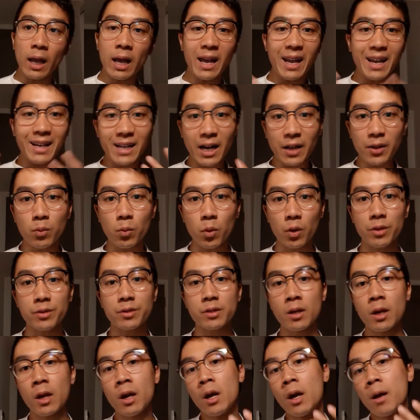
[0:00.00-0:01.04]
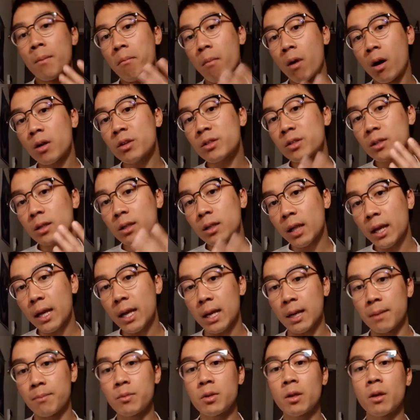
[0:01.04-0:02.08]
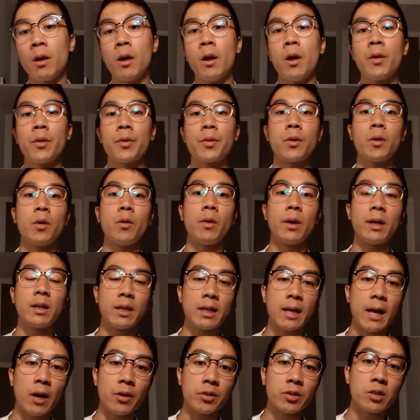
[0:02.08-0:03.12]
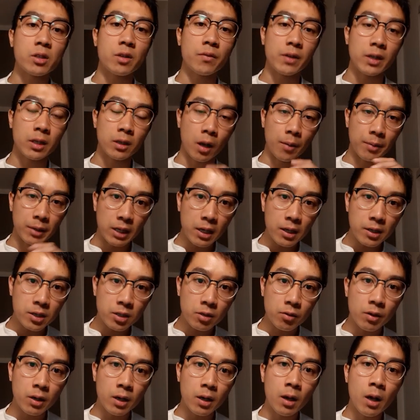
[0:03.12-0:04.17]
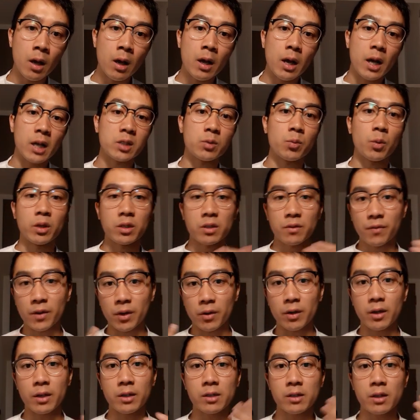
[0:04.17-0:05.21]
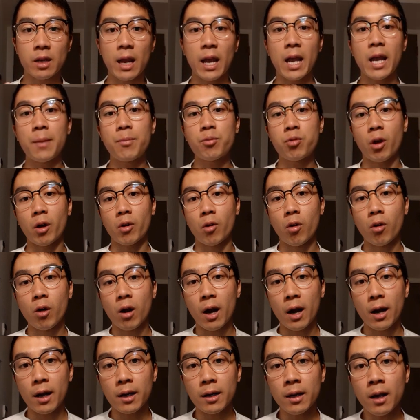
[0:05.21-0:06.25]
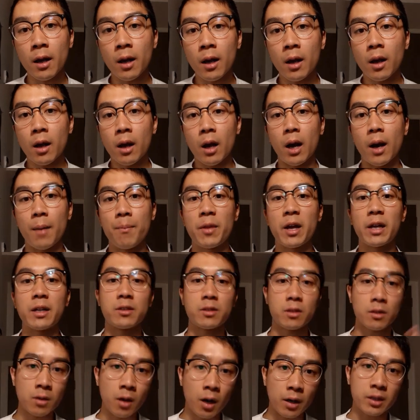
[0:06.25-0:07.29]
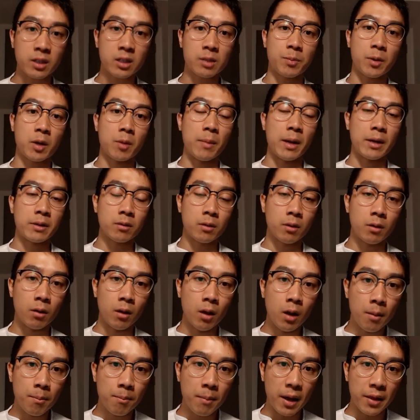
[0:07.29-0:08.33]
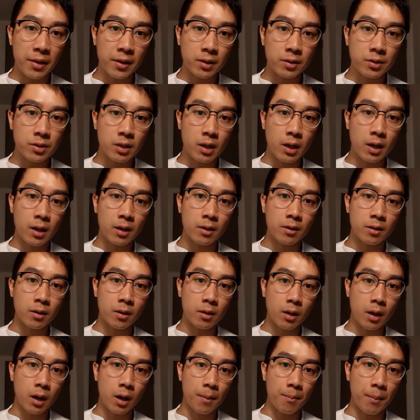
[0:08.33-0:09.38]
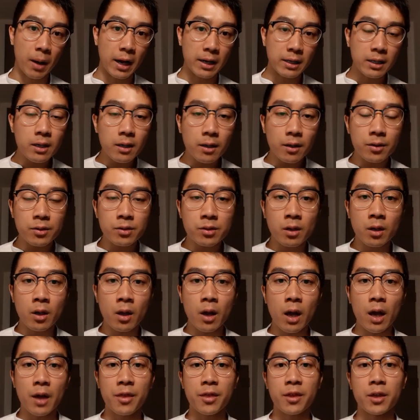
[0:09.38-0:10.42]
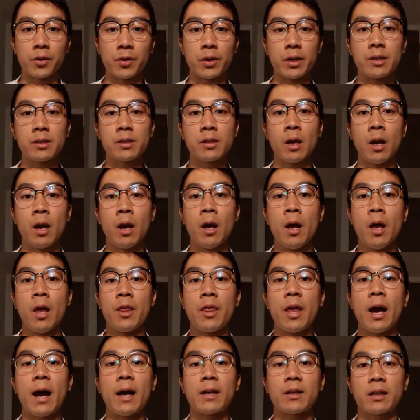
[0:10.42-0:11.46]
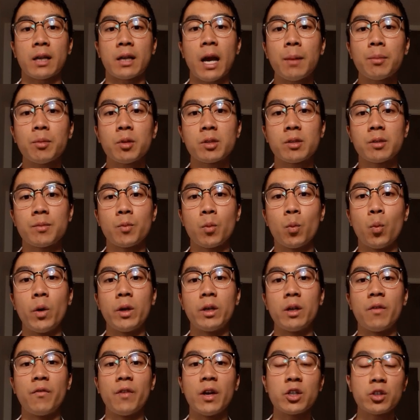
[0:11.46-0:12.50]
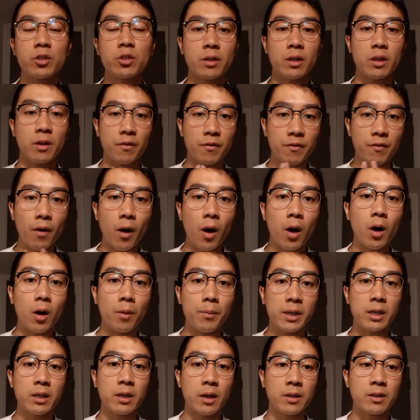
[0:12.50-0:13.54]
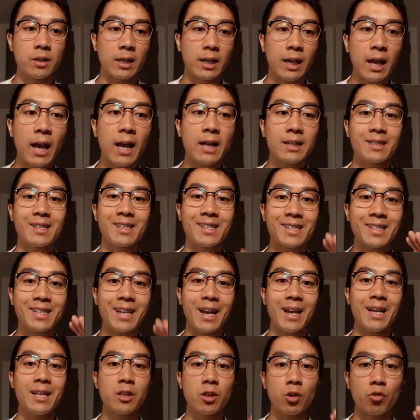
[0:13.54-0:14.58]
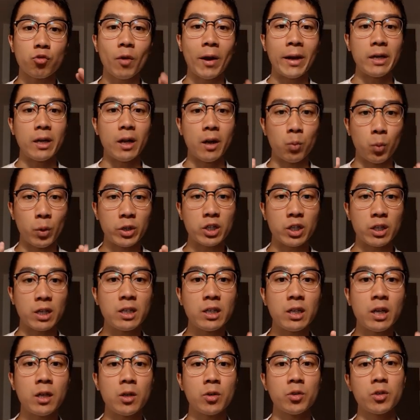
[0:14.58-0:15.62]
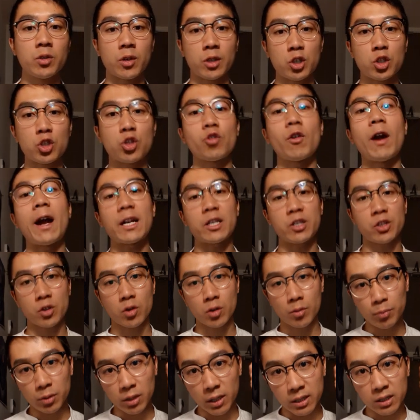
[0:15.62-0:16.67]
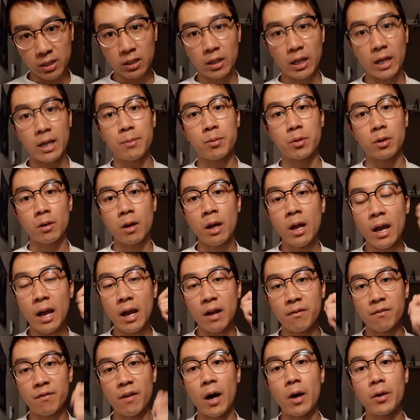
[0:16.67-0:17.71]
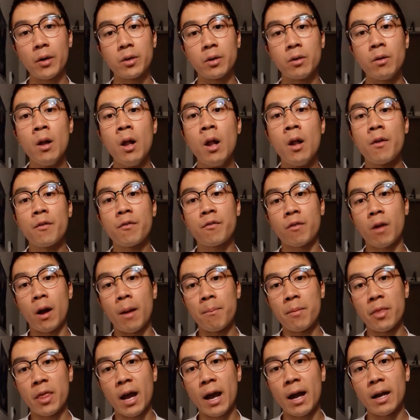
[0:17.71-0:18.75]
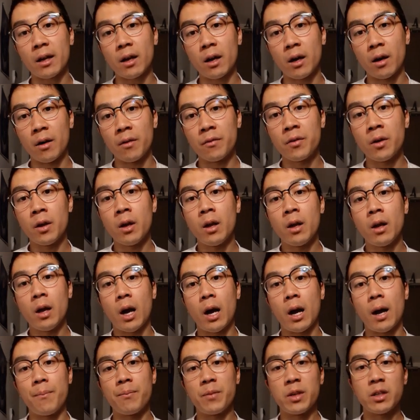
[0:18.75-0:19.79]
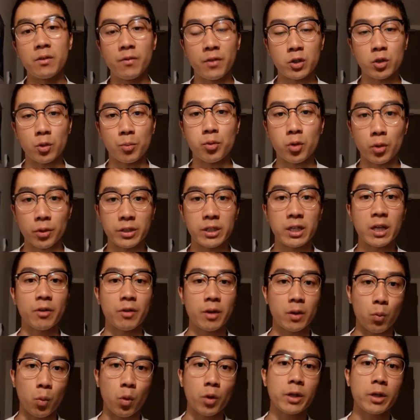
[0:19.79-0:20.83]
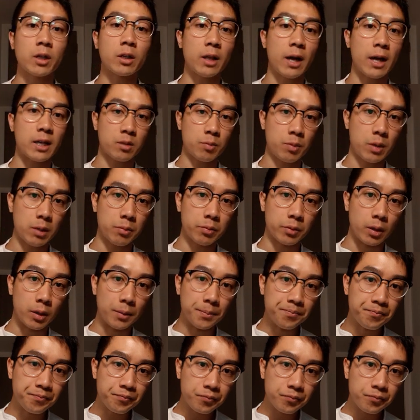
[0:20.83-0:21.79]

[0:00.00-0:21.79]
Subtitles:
In other words, Marx claimed, through an analysis of economic history, as well as various a priori, that is non-experimental methods and ideas and theories, that capitalism would eventually fall because it can't sustain the rate at which it continues to extract surplus labor and value from that of individual proletariat working class people.